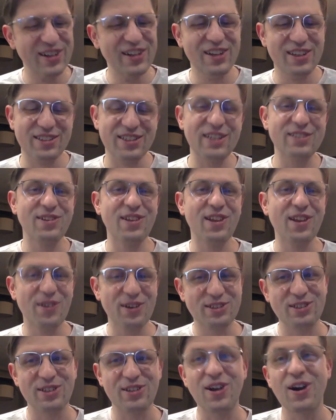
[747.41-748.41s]
So that's where the
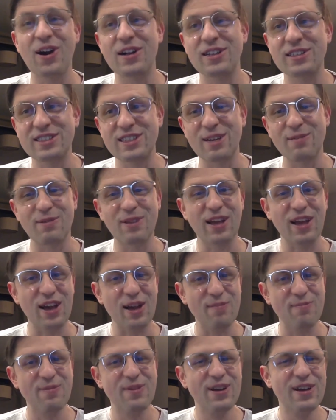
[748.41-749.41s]
original concept
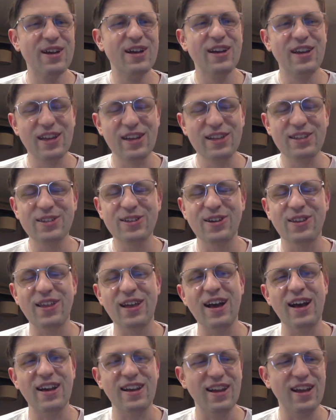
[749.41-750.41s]
came. He took
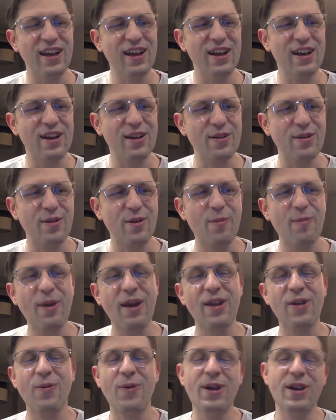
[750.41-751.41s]
that and made
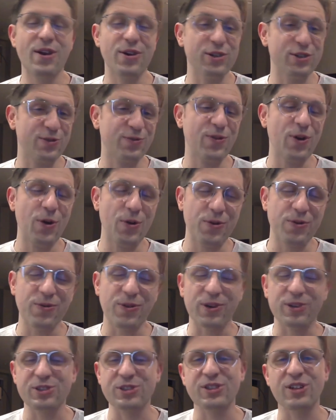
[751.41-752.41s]
a Windows Phone
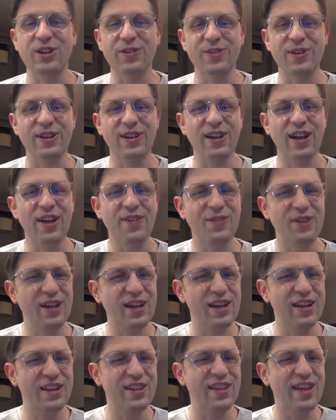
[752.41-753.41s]
version of it, and when he
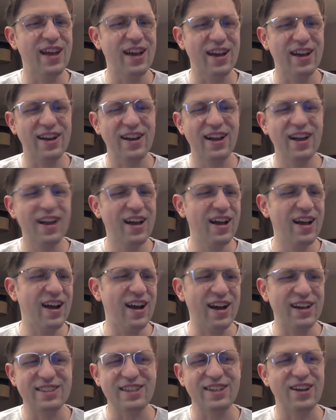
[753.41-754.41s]
did that, I
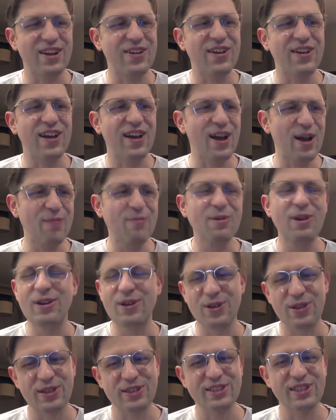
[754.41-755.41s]
was like, okay, I'm going to
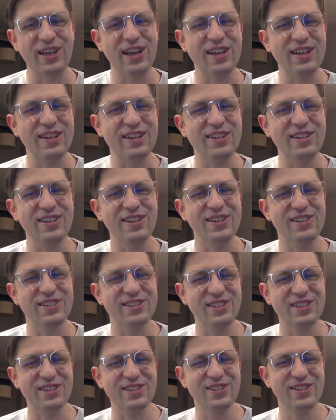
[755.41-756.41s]
do this again too.
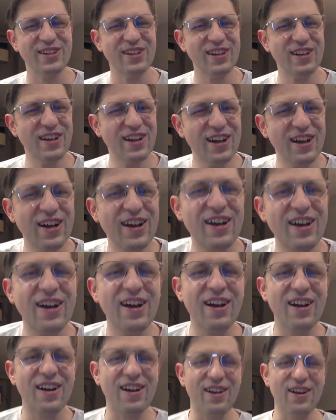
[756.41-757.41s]
So,
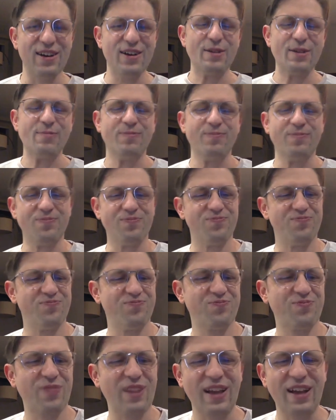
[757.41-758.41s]
um,
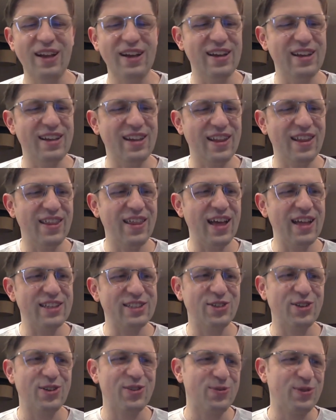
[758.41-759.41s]
and that's
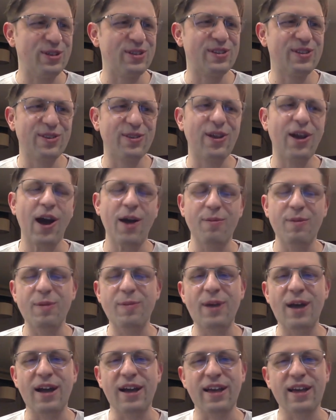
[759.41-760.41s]
sort of what got me
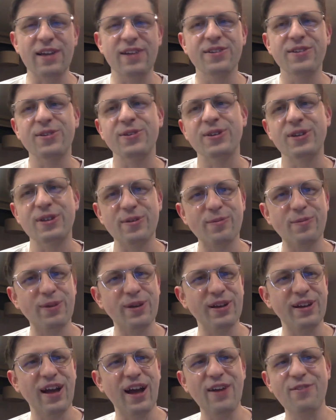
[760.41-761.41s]
back into it.
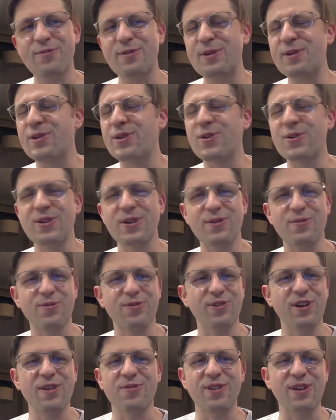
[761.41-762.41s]
But I've been doing it
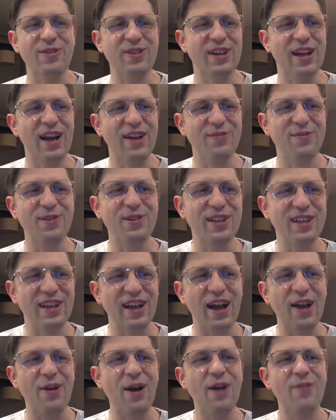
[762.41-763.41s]
forever. I mean, I feel like
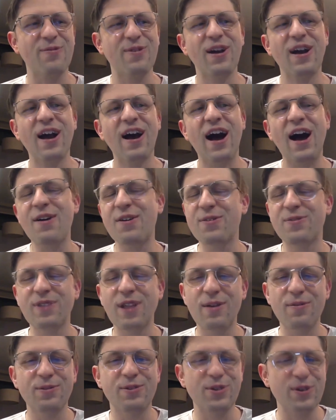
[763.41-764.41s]
I would have
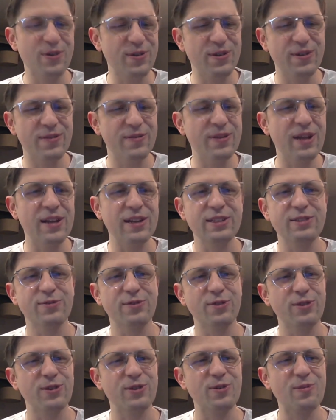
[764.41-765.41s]
loved to have done this
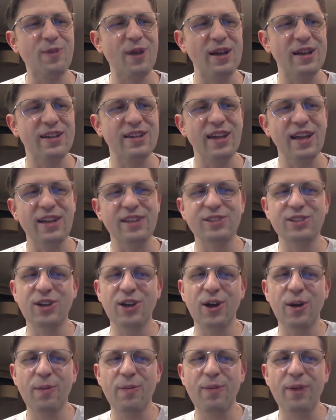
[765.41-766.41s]
for my day
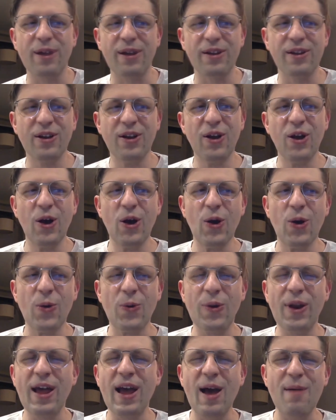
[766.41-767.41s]
job, but
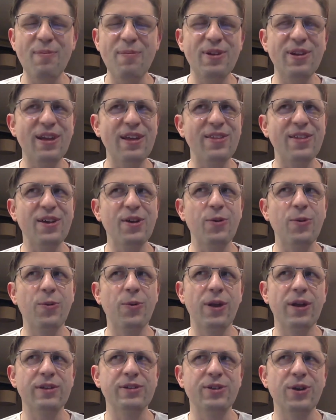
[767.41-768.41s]
what happened, I think,
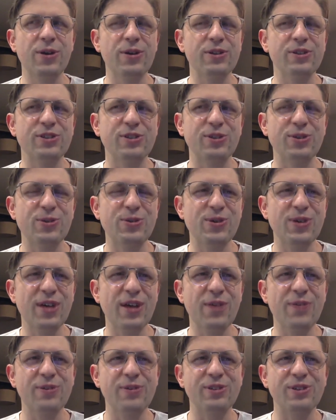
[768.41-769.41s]
when I was going to school, it
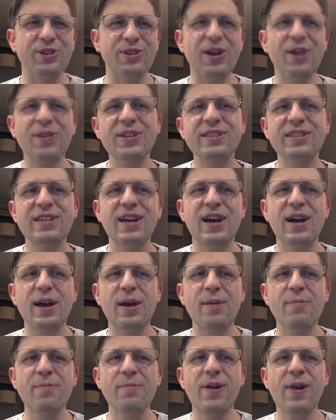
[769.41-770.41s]
was around the
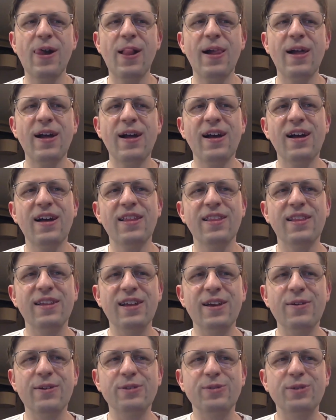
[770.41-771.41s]
time
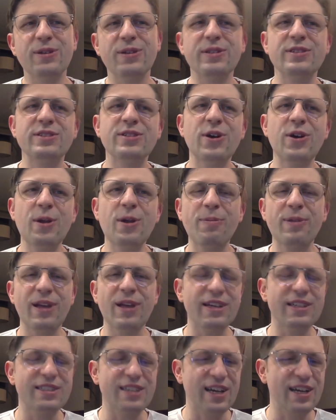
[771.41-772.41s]
it was when the Sony
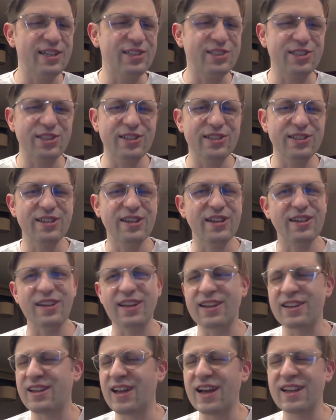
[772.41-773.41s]
PlayStation and
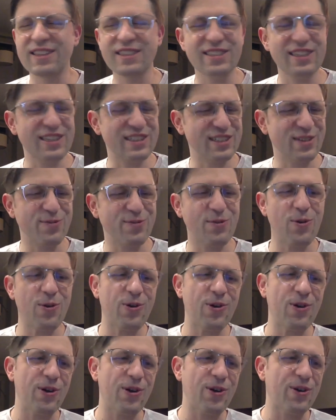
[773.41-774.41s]
the
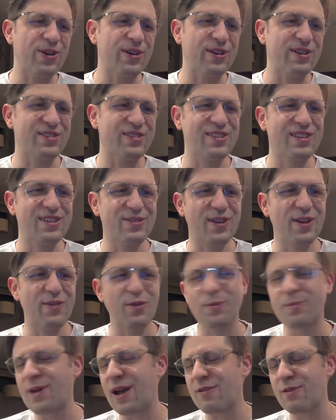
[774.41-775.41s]
N64 and if
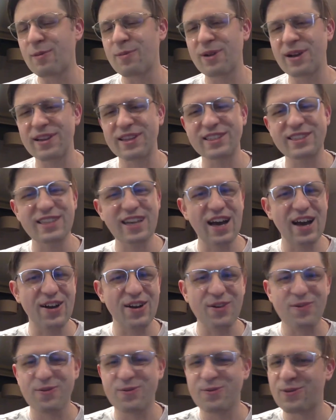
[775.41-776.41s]
you ever played the
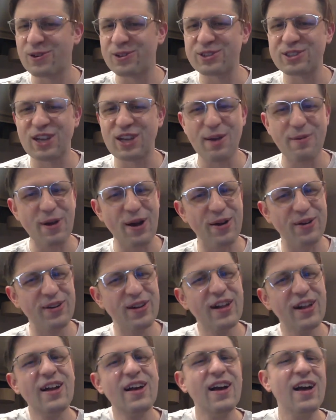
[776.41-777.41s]
Saturn first came out,
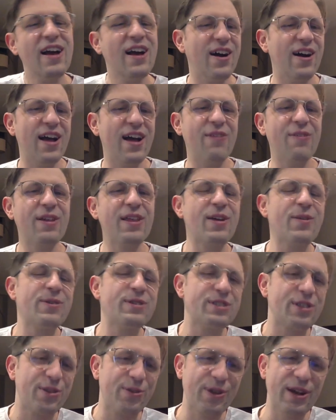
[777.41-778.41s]
everything
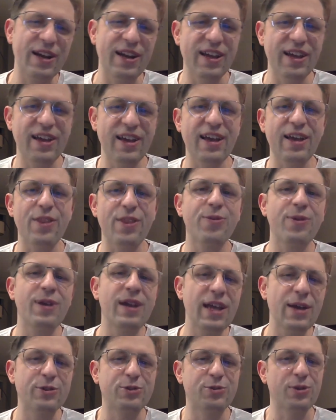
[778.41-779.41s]
was 3D and
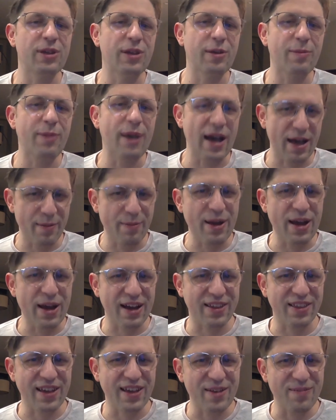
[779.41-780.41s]
3D was really bad
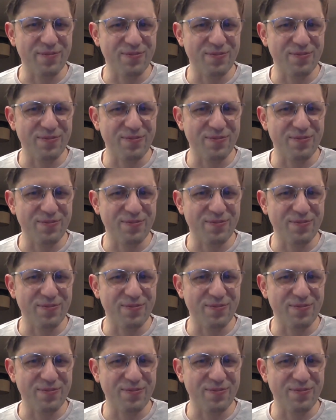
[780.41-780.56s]
back then.